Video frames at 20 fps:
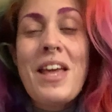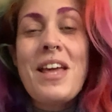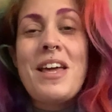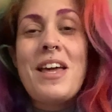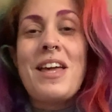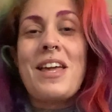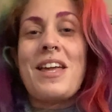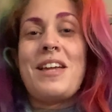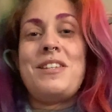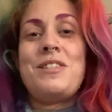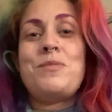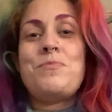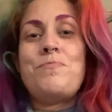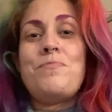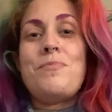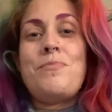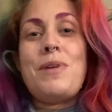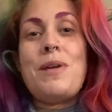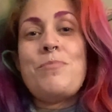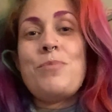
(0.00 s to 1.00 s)
against
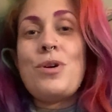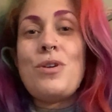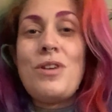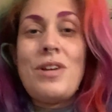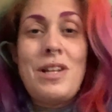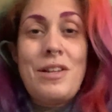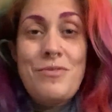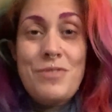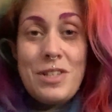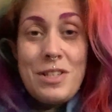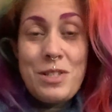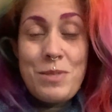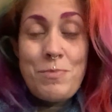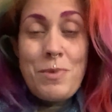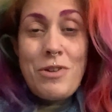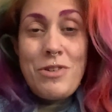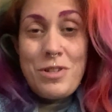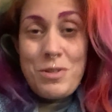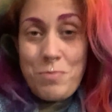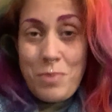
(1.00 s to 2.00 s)
people who are lived
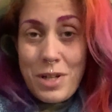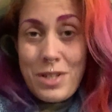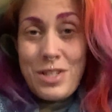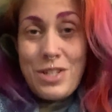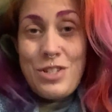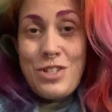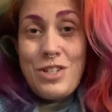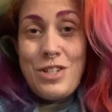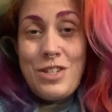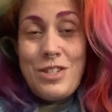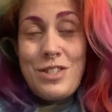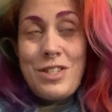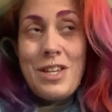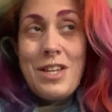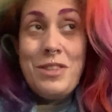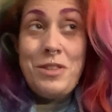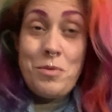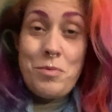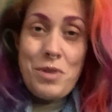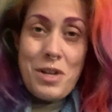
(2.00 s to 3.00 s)
experience practitioners
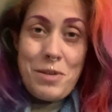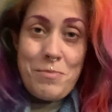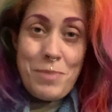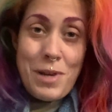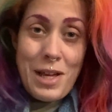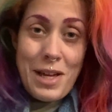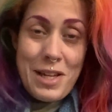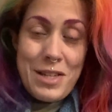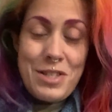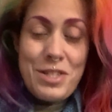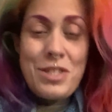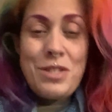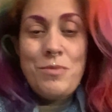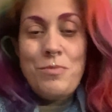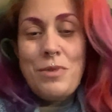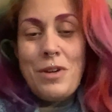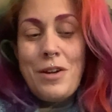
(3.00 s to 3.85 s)
in the workplace.